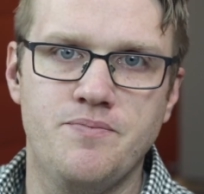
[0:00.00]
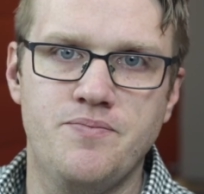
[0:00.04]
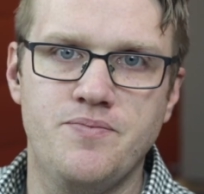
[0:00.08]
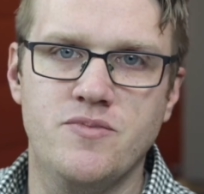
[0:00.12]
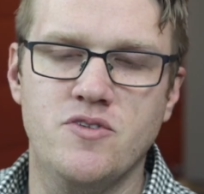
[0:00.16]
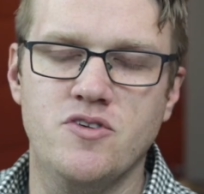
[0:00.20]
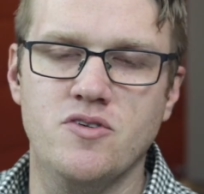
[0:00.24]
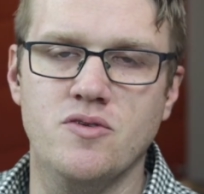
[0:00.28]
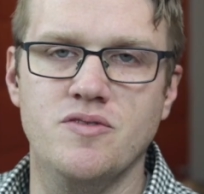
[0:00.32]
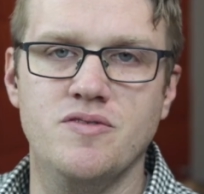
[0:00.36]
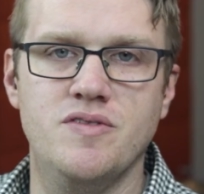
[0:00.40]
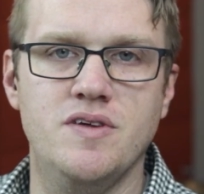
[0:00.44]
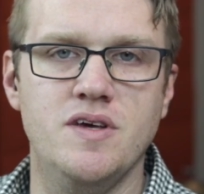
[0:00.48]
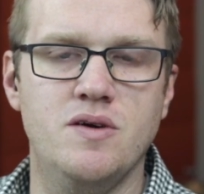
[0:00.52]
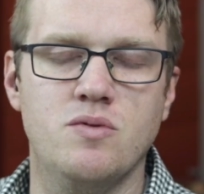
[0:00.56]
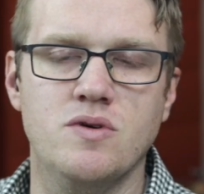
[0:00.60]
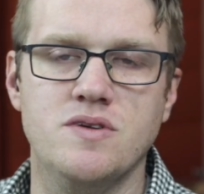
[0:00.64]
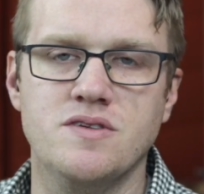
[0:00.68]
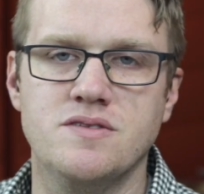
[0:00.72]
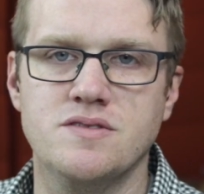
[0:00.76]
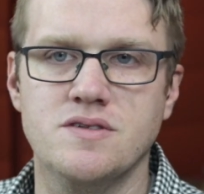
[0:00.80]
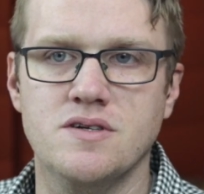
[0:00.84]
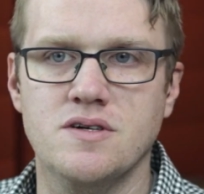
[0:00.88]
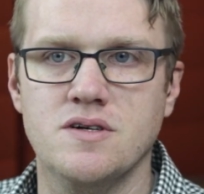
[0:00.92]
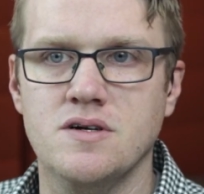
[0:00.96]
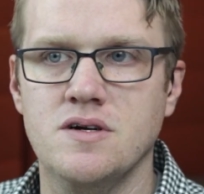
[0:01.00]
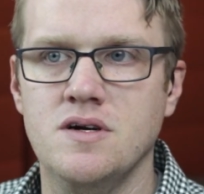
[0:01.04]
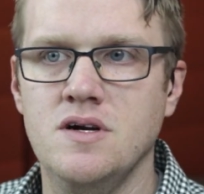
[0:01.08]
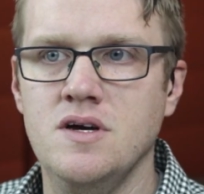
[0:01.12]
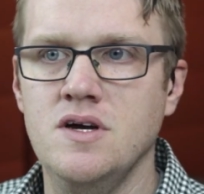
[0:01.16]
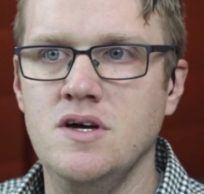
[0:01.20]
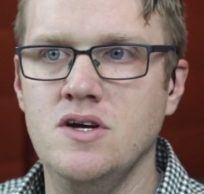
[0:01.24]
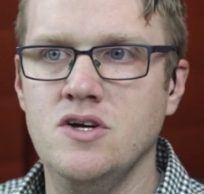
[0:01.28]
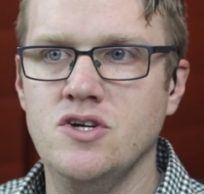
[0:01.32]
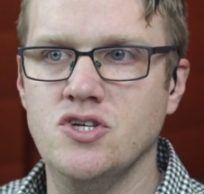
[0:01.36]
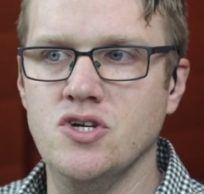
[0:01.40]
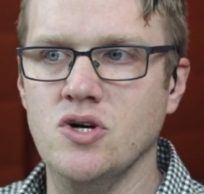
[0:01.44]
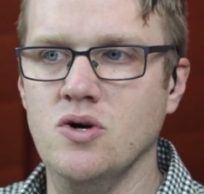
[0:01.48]
So a sequencer
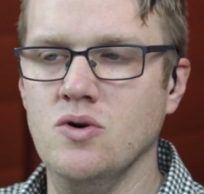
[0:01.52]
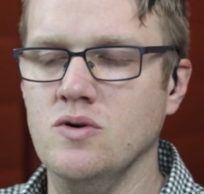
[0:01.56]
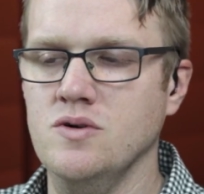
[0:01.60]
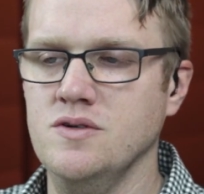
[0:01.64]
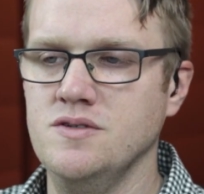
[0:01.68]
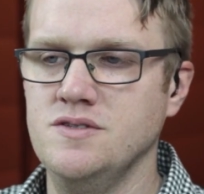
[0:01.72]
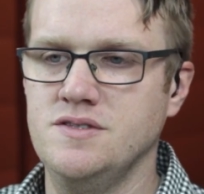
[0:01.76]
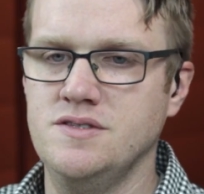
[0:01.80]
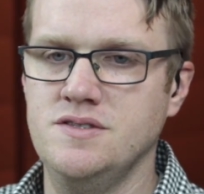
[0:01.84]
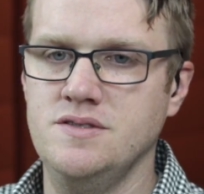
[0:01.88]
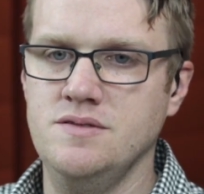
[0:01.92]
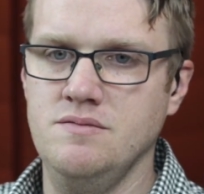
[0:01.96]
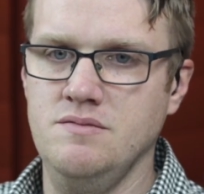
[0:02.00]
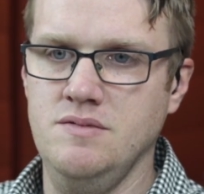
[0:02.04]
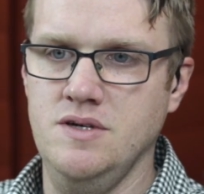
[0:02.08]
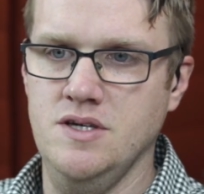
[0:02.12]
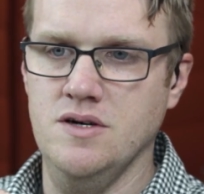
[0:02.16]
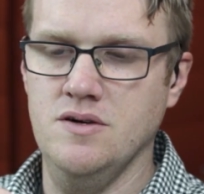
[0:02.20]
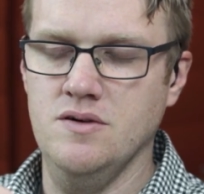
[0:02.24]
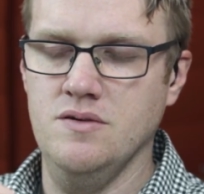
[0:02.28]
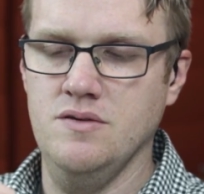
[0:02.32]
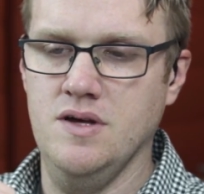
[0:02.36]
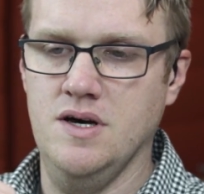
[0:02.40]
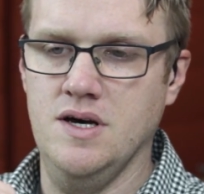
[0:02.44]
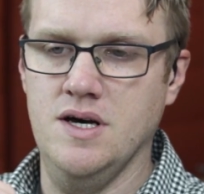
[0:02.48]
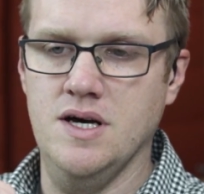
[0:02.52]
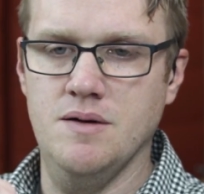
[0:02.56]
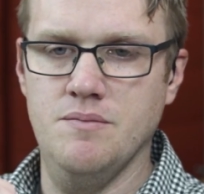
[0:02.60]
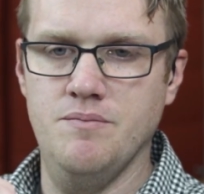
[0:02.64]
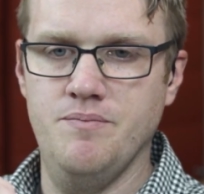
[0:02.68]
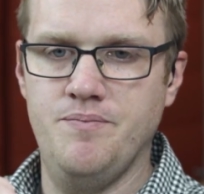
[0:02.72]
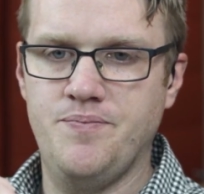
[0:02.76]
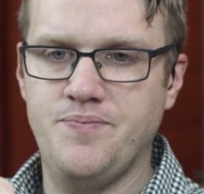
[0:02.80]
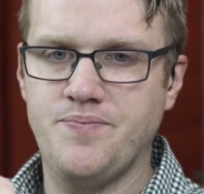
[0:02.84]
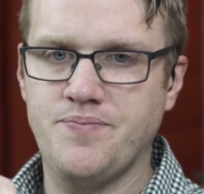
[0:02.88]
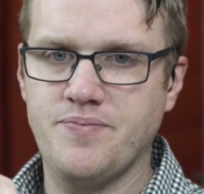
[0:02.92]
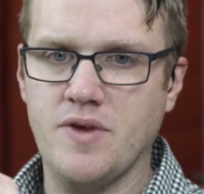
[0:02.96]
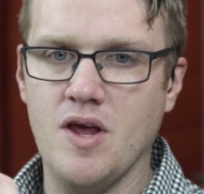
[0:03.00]
shows,
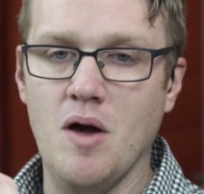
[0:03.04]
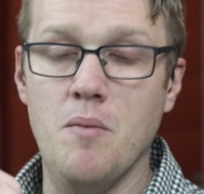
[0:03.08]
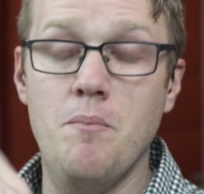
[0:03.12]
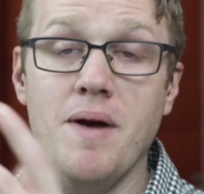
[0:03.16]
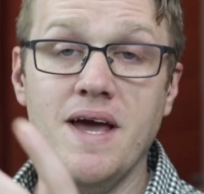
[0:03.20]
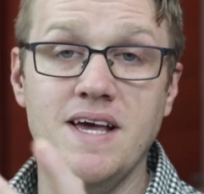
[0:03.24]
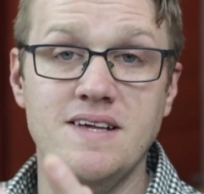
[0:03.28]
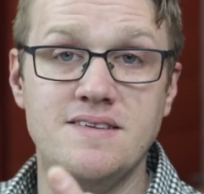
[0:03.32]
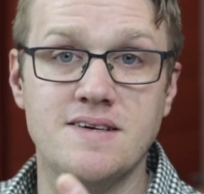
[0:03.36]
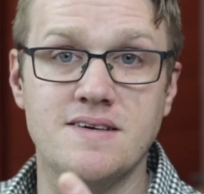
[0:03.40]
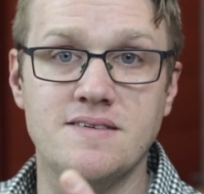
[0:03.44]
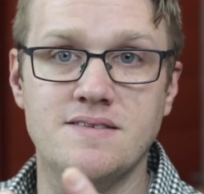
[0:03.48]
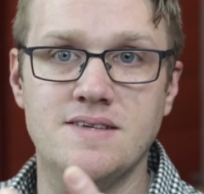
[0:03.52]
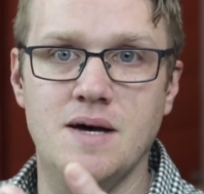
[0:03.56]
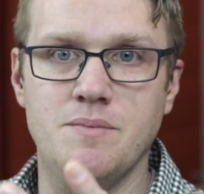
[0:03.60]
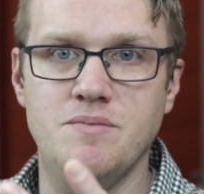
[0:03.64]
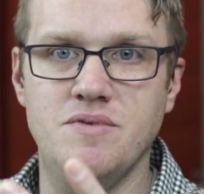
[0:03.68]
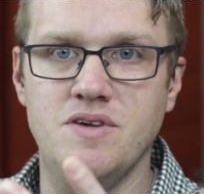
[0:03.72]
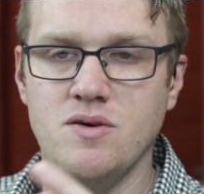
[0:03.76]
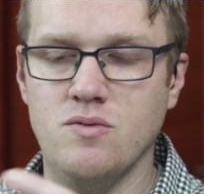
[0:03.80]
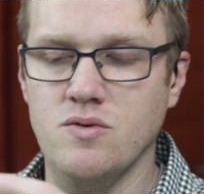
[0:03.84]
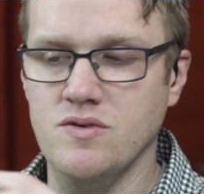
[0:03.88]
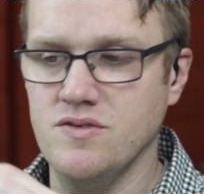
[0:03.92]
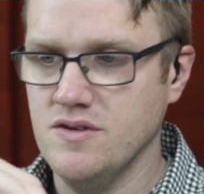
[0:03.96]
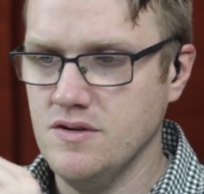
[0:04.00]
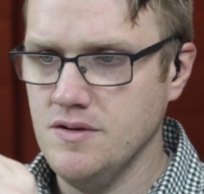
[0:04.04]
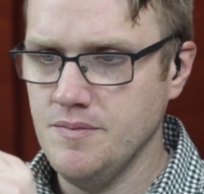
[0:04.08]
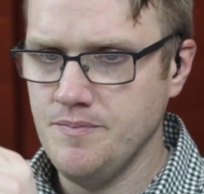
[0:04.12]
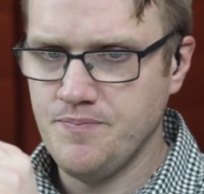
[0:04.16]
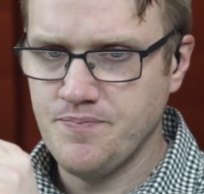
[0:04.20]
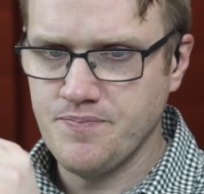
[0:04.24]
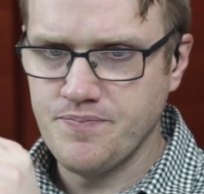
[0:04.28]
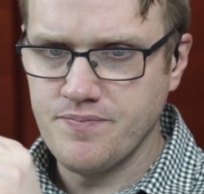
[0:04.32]
a basic step sequencer,